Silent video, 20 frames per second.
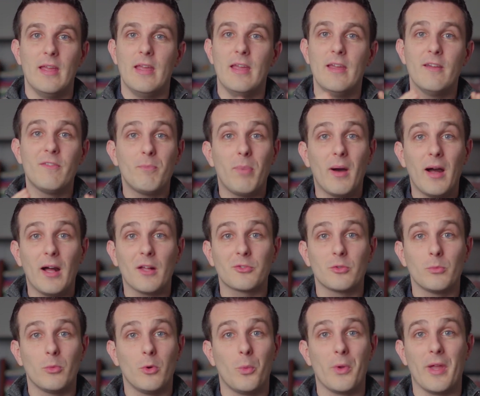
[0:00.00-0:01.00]
If
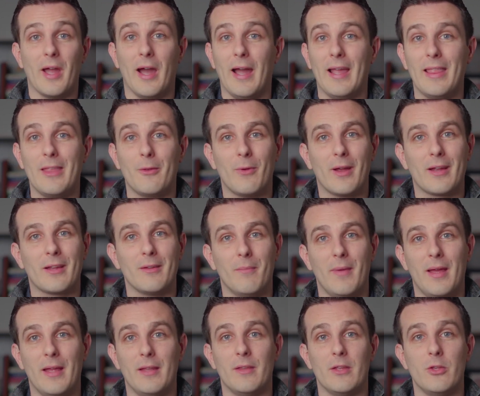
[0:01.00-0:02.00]
possible, we highly
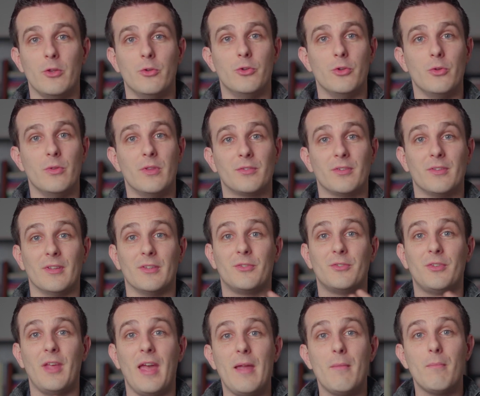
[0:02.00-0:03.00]
recommend that you do this at the
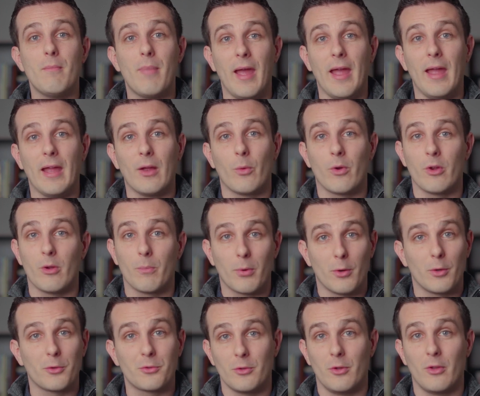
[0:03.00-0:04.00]
same bank where your
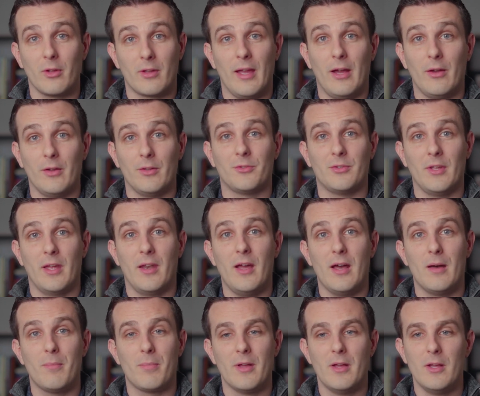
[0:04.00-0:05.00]
personal account is set
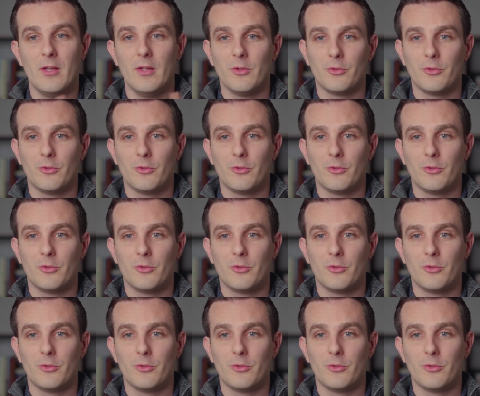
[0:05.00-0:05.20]
up